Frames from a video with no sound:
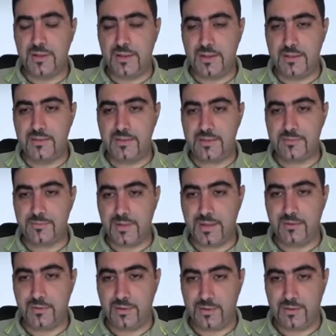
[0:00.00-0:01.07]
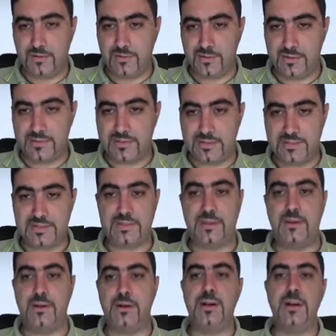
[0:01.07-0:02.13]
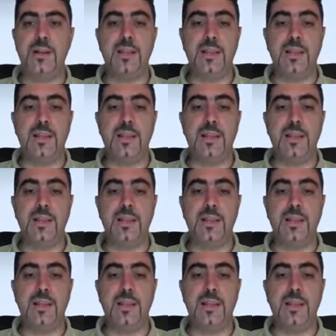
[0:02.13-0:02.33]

in this menu here, in this list here.